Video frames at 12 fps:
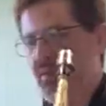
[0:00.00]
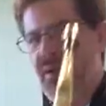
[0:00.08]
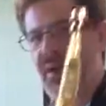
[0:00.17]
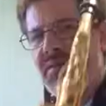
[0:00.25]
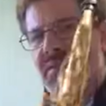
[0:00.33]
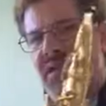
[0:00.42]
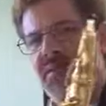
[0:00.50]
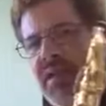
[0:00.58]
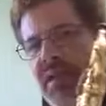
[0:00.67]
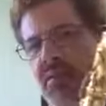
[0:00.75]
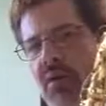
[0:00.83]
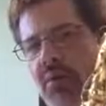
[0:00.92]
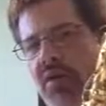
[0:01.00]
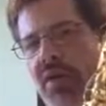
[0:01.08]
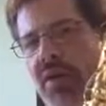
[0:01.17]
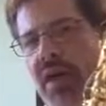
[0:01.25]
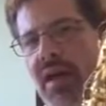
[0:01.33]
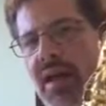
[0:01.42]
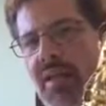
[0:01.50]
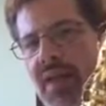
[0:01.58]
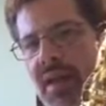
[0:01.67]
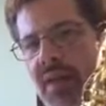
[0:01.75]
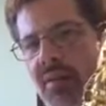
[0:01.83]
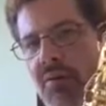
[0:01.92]
You've probably seen the B right below that, and
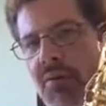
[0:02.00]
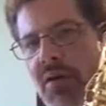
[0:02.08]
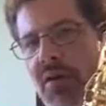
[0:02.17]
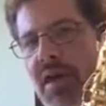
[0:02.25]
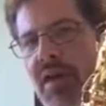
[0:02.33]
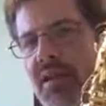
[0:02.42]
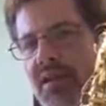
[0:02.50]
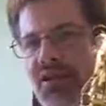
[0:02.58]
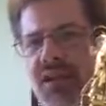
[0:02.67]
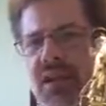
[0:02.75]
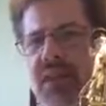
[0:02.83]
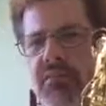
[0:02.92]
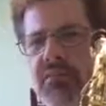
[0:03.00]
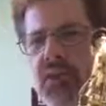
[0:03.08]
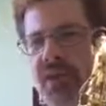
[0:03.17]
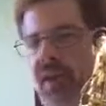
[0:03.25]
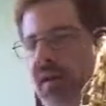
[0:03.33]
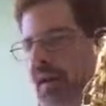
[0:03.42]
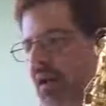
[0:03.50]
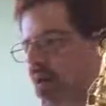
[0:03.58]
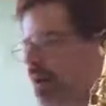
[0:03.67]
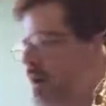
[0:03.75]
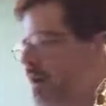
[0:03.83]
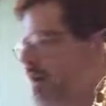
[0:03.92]
the A right below that, and the G, and going on down.